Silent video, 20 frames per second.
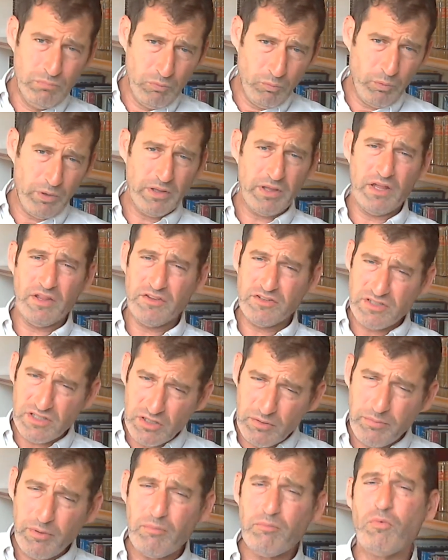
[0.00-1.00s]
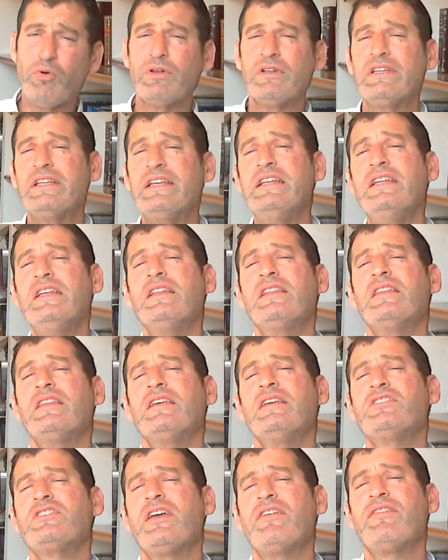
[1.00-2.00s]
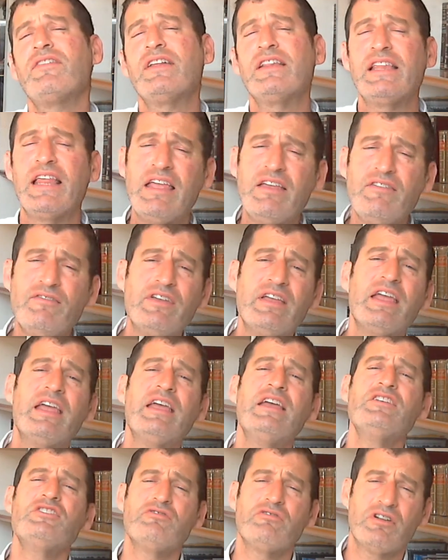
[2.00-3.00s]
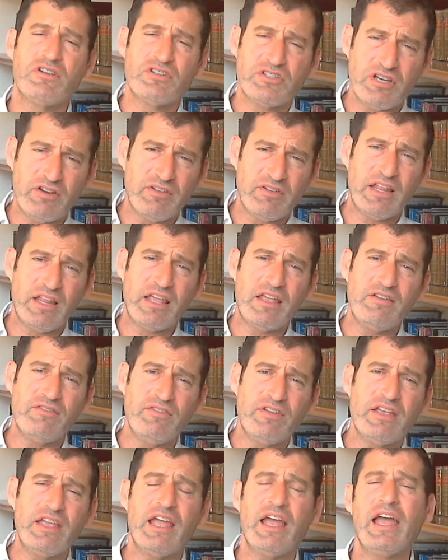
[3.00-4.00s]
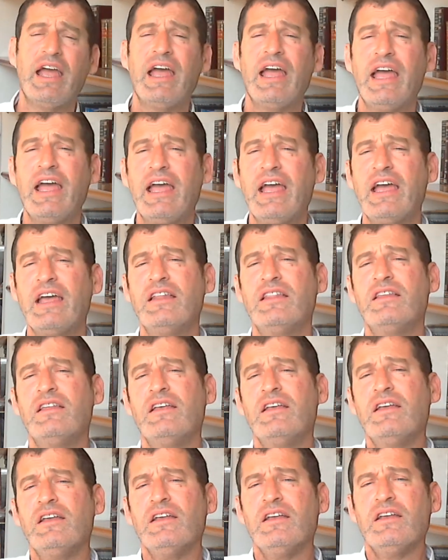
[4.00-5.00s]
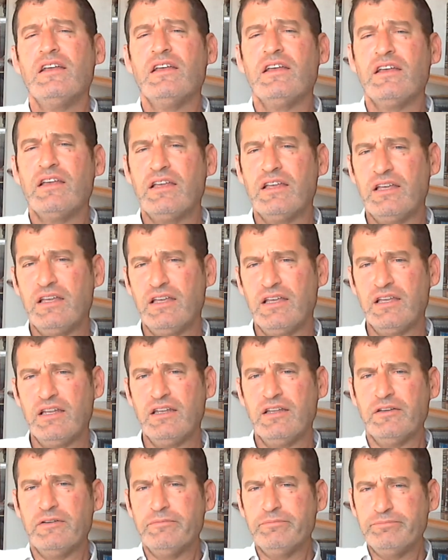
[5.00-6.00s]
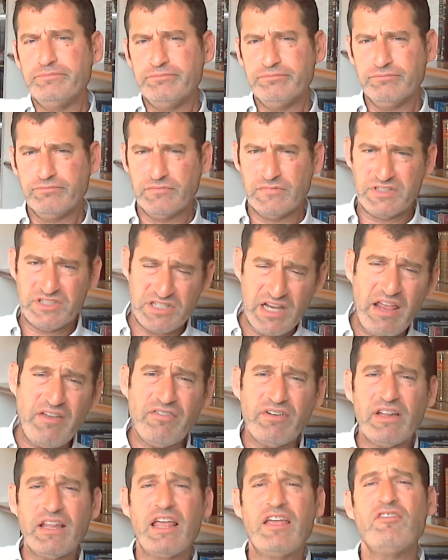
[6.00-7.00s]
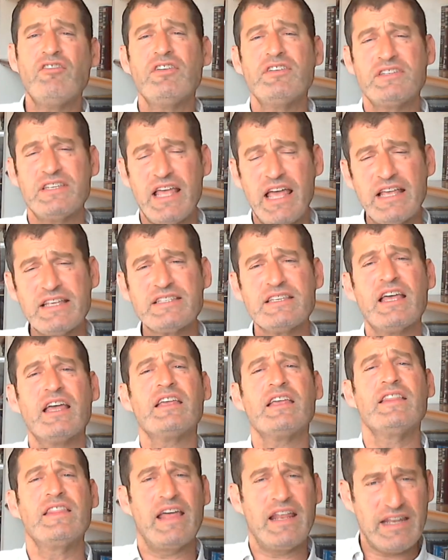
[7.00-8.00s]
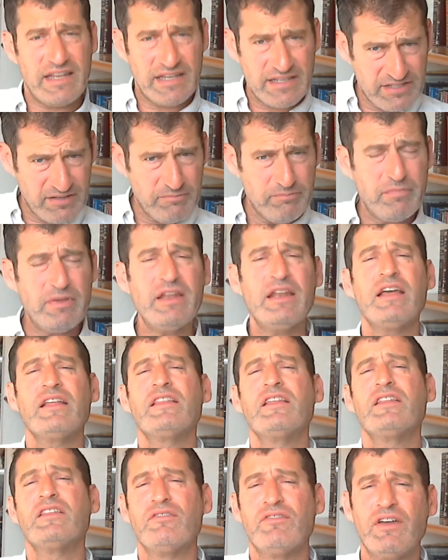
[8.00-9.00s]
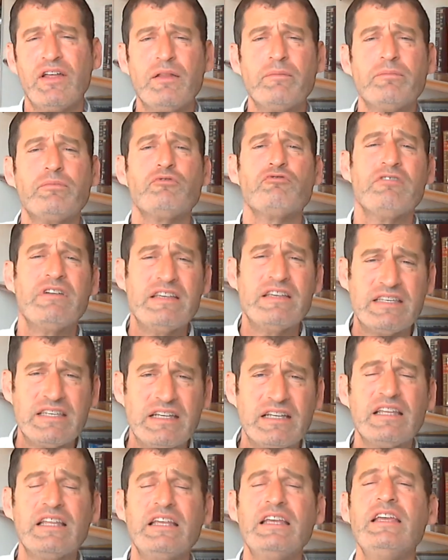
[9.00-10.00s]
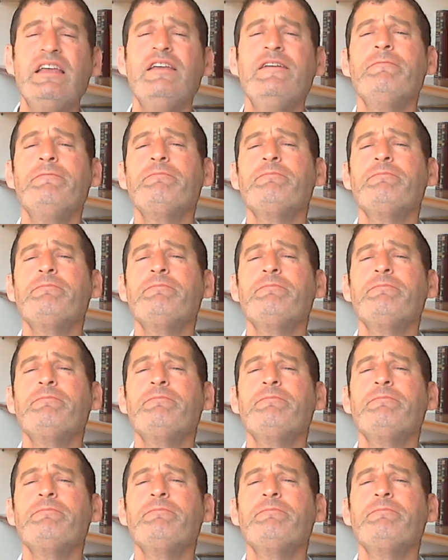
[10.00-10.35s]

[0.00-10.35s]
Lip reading: Well, others a little bit more lenient. The Shevet Levi, in Shir Shevet Levi, and in Shevet Levi says that is the minhag that developed recently,